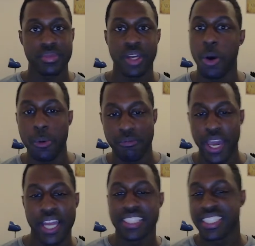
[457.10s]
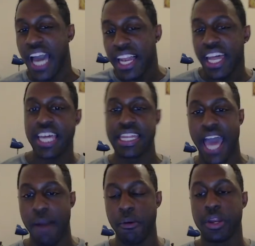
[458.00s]
Code Vein. It's kind of like
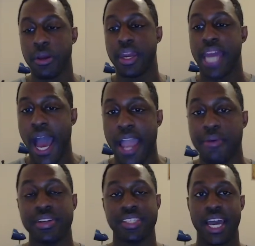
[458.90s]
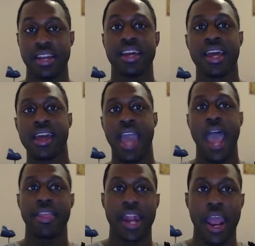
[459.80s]
that, where you die, you reset
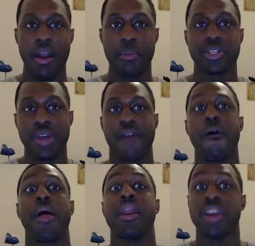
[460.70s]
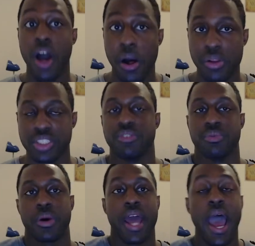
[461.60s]
at that area, but you have all that knowledge of
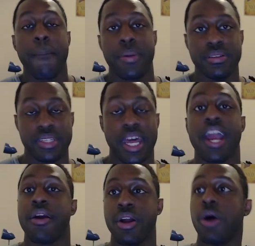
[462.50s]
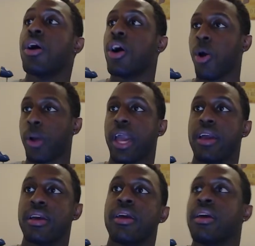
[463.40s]
what happens in the area.
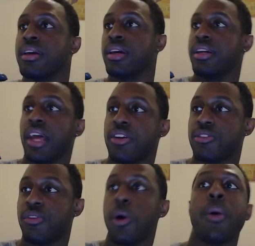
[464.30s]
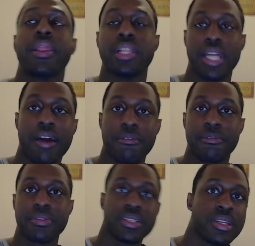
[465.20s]
Okay, dangerous foe at the
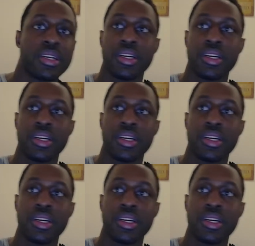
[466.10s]
left.